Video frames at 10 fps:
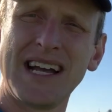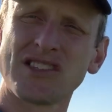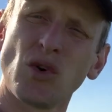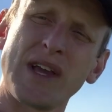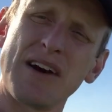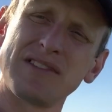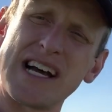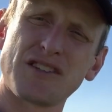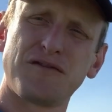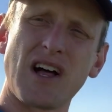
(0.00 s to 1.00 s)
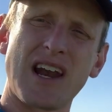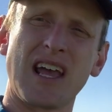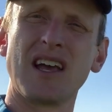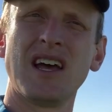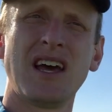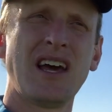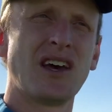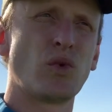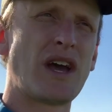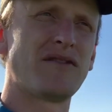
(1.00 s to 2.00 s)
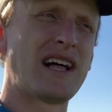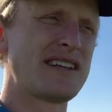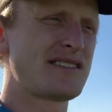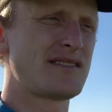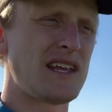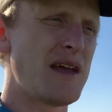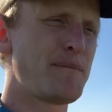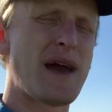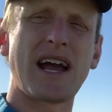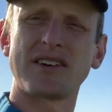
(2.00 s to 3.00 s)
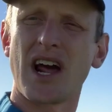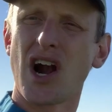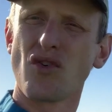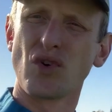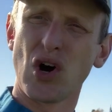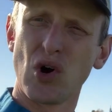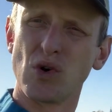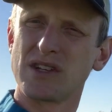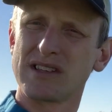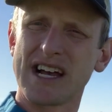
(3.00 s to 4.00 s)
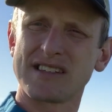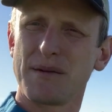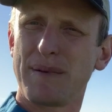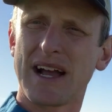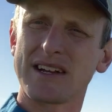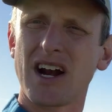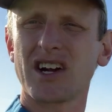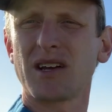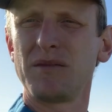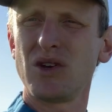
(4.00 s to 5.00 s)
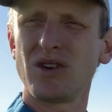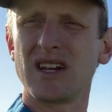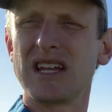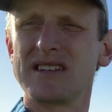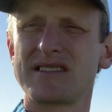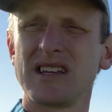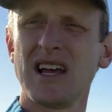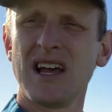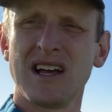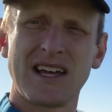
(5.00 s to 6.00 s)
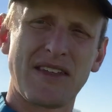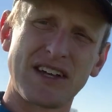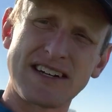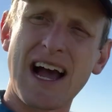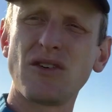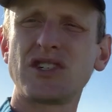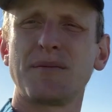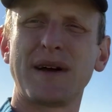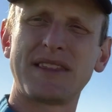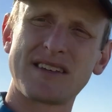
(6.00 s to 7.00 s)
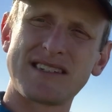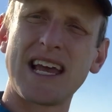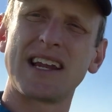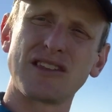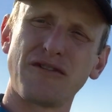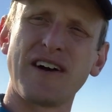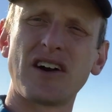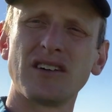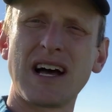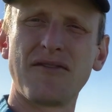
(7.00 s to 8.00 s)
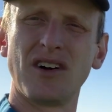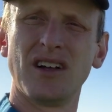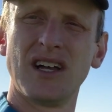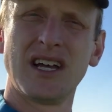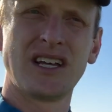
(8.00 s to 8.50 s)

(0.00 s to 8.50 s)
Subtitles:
And so we have less flooding. We have less impact on our roads, less impact on our communities, at the township, at the state, at the federal level.